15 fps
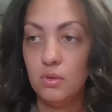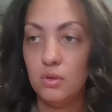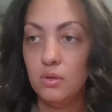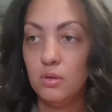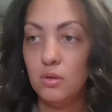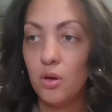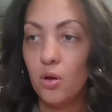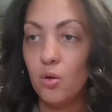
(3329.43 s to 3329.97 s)

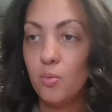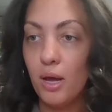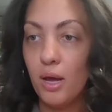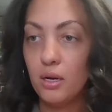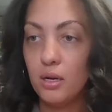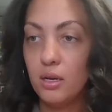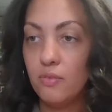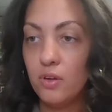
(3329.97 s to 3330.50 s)
Nope, I
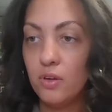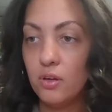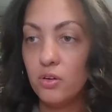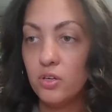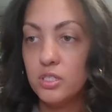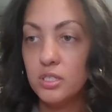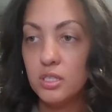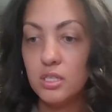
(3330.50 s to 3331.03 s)
didn't even,
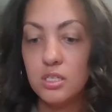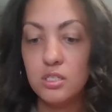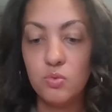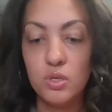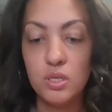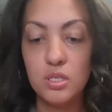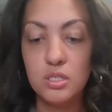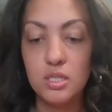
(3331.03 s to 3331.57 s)
Kristen, this
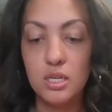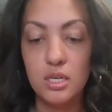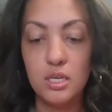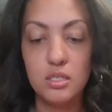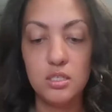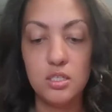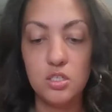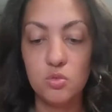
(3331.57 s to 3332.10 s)
one is the
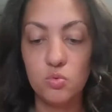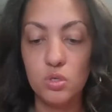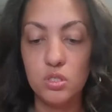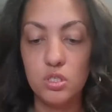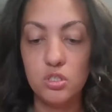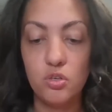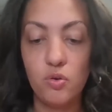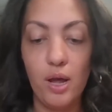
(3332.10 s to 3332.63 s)
easiest one to
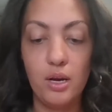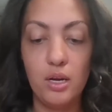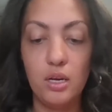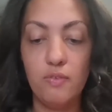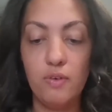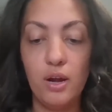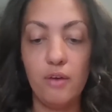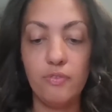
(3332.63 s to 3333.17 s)
do. I didn't
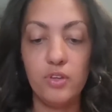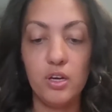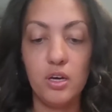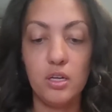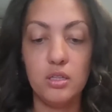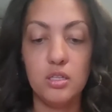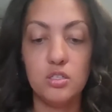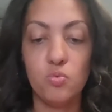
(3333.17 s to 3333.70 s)
even have to
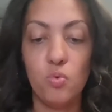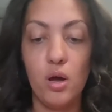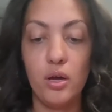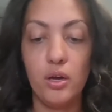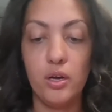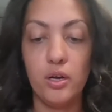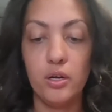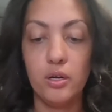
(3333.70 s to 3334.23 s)
cut this
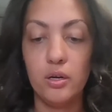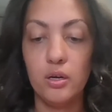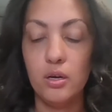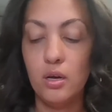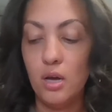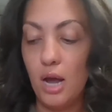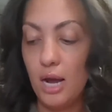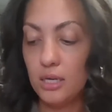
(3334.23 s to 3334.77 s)
wire.
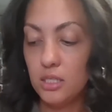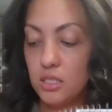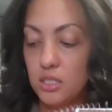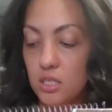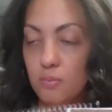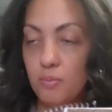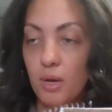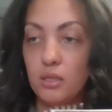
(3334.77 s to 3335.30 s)
I just
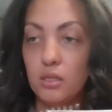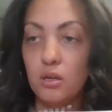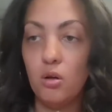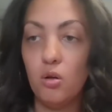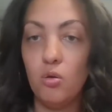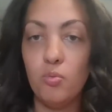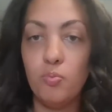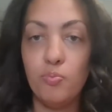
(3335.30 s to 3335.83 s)
took my
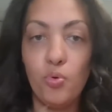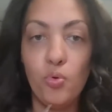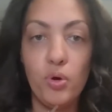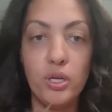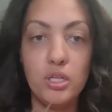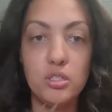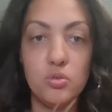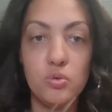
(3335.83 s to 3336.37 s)
little
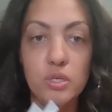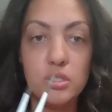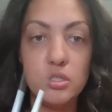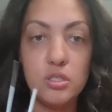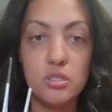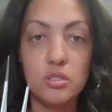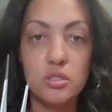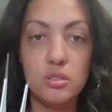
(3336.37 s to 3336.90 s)
pointy
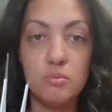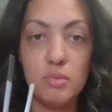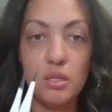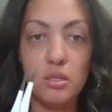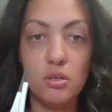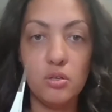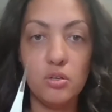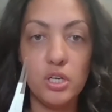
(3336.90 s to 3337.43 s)
tweezers, my
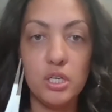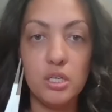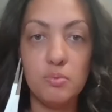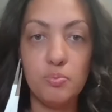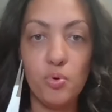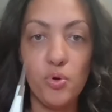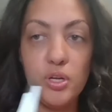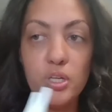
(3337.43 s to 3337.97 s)
little Cricut
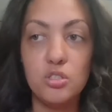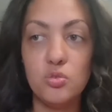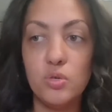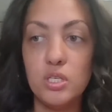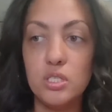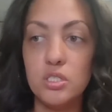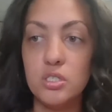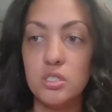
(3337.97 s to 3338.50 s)
pointy
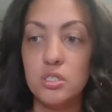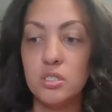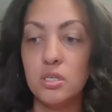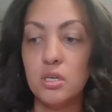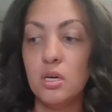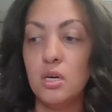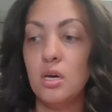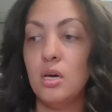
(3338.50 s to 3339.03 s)
tweezers,
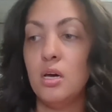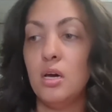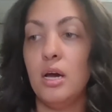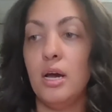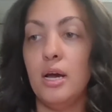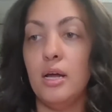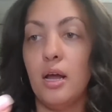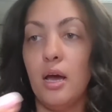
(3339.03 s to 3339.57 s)

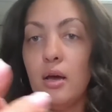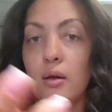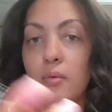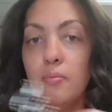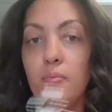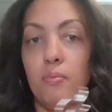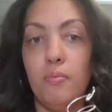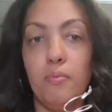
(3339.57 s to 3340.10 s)
and I
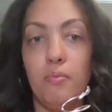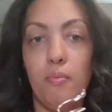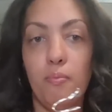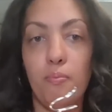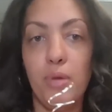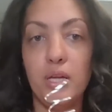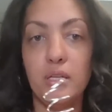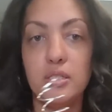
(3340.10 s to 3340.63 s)

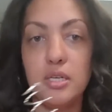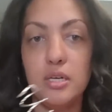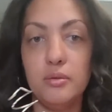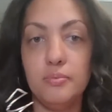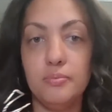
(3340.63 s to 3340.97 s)
bent it.